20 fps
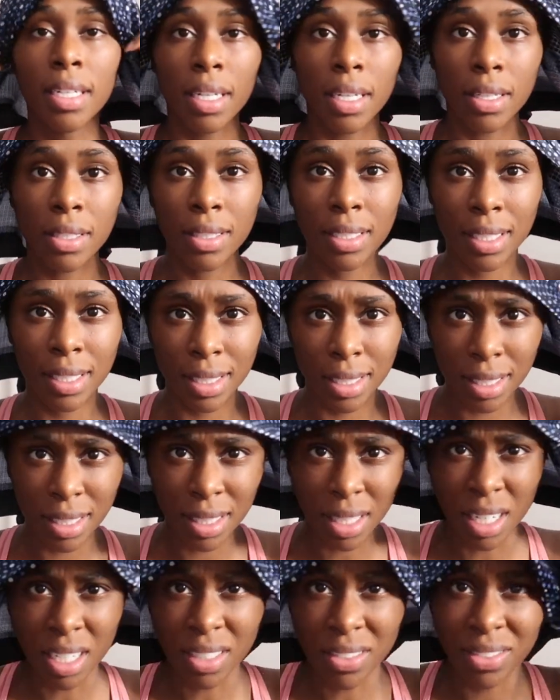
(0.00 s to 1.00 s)
One thing is the
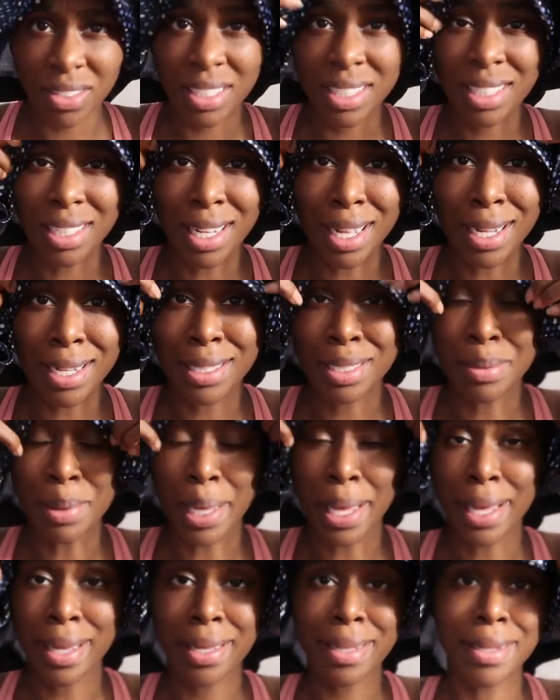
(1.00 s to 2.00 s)
scarf slides
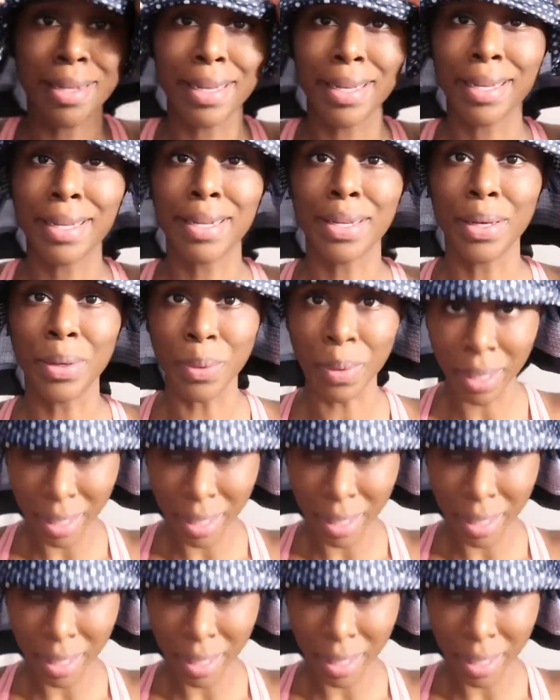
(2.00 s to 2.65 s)
back like no